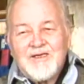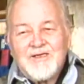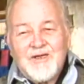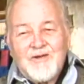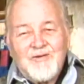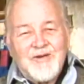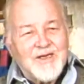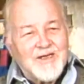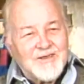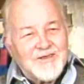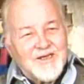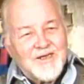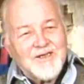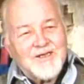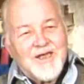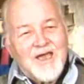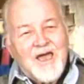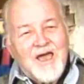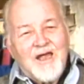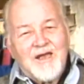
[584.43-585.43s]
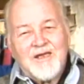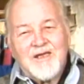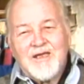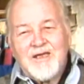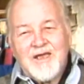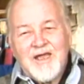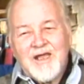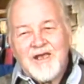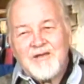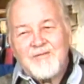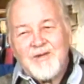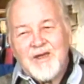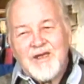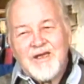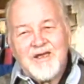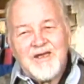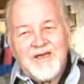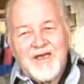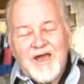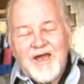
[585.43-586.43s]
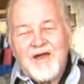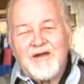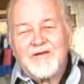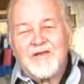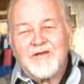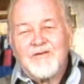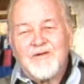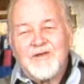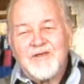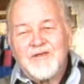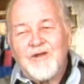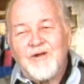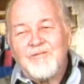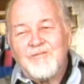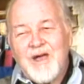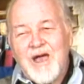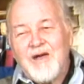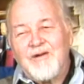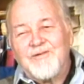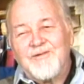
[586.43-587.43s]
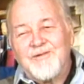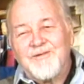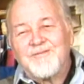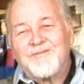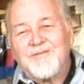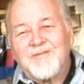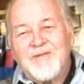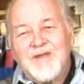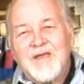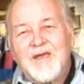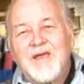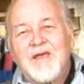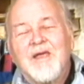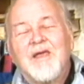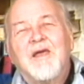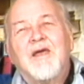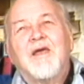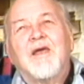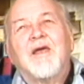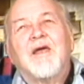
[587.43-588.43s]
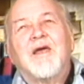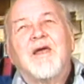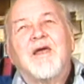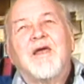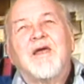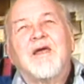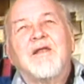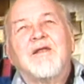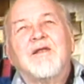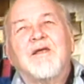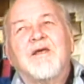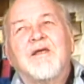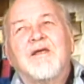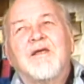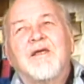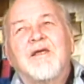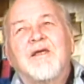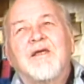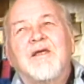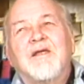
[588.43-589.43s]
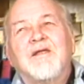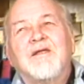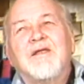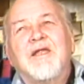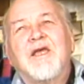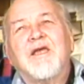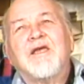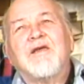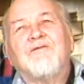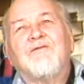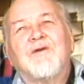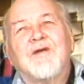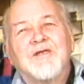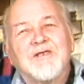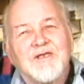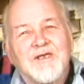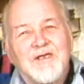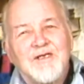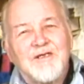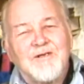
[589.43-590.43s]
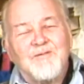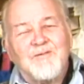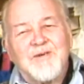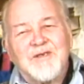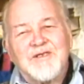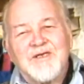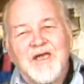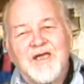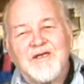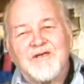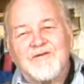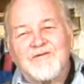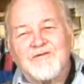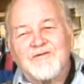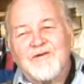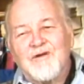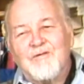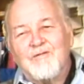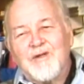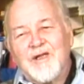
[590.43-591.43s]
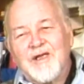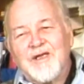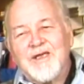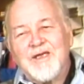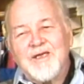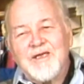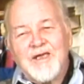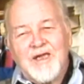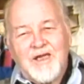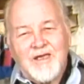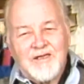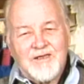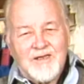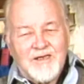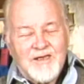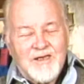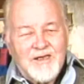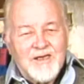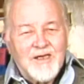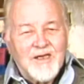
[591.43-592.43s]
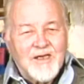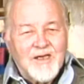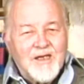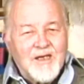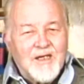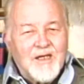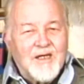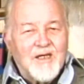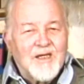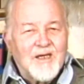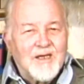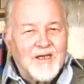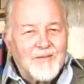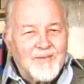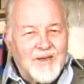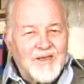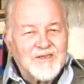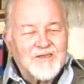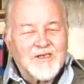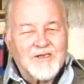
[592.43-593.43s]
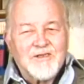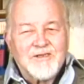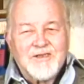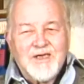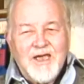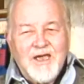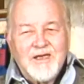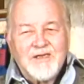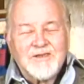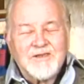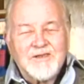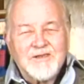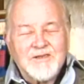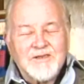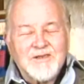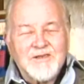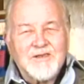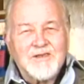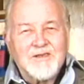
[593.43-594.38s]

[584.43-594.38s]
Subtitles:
So he did that. He animated a character with no mouth. And Dave was in the projection room looking at the pencil test,